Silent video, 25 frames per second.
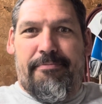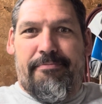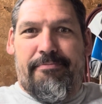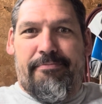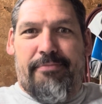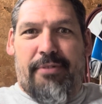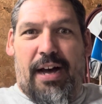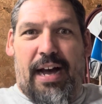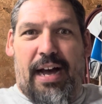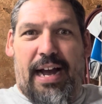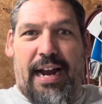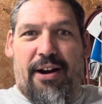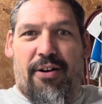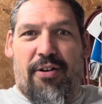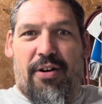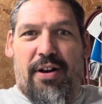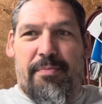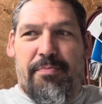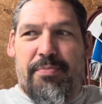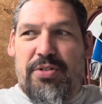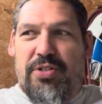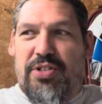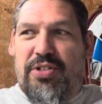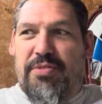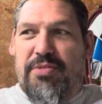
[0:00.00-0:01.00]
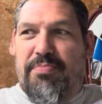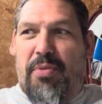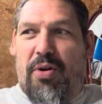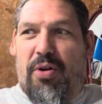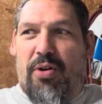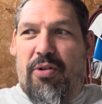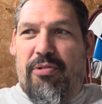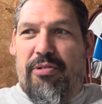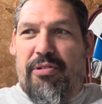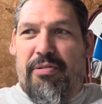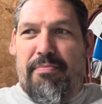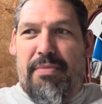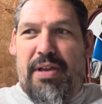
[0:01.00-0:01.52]
higher up and
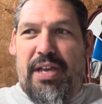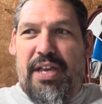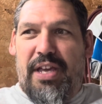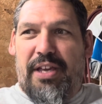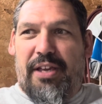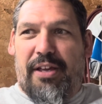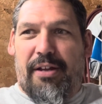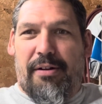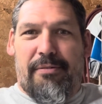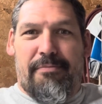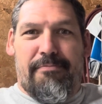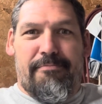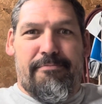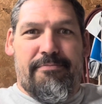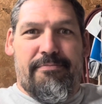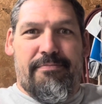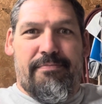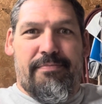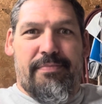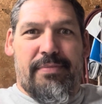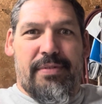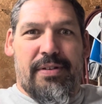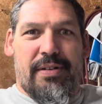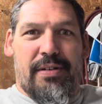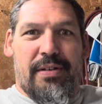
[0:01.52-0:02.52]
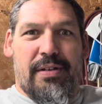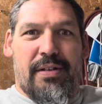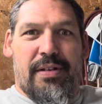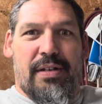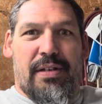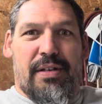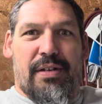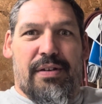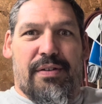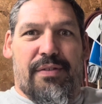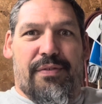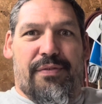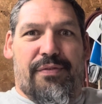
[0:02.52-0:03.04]
smarter than me can
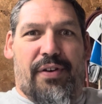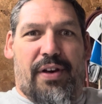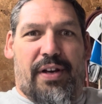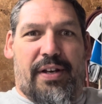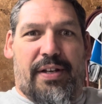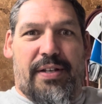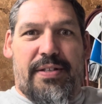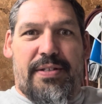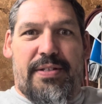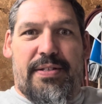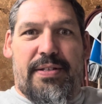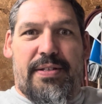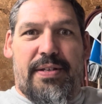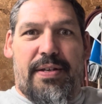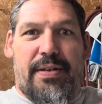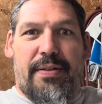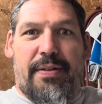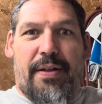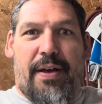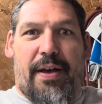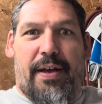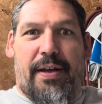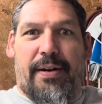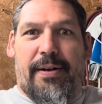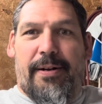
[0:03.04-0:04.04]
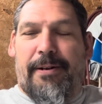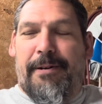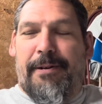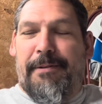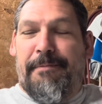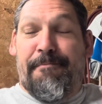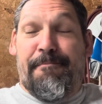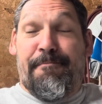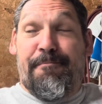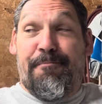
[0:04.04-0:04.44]
fucking see that, and